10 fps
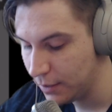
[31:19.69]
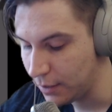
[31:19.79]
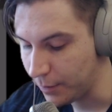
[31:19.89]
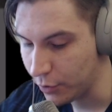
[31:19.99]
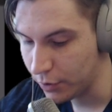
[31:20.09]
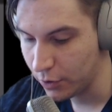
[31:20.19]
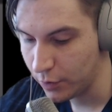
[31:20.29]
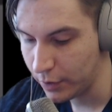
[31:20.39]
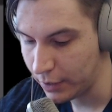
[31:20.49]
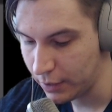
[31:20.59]
I'm gonna go
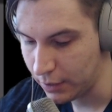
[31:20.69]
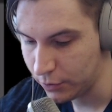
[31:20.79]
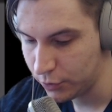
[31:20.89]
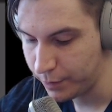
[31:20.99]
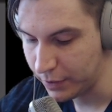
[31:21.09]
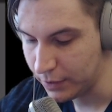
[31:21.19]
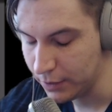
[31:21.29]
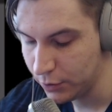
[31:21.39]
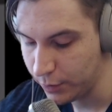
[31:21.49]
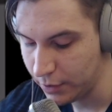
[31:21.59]
ahead and pick
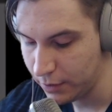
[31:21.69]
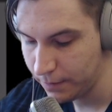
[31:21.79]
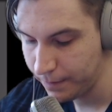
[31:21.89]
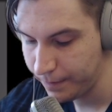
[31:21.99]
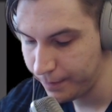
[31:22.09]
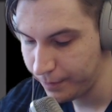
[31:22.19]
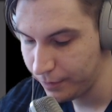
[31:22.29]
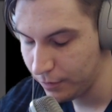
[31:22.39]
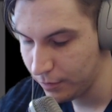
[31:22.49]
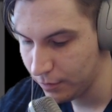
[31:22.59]
this one.
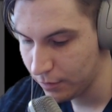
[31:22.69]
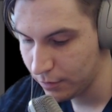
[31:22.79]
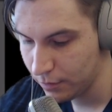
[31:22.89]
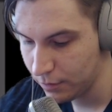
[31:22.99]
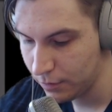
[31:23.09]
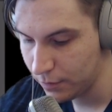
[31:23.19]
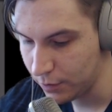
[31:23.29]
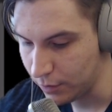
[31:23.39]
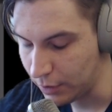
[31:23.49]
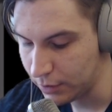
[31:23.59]
So
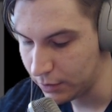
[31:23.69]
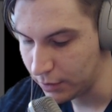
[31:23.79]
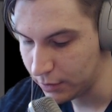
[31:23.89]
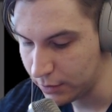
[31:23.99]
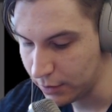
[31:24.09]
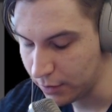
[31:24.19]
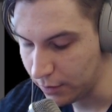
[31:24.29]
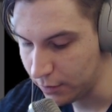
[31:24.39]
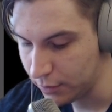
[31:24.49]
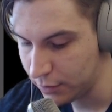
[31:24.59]
that's the
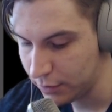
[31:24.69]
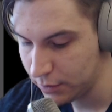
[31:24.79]
colors.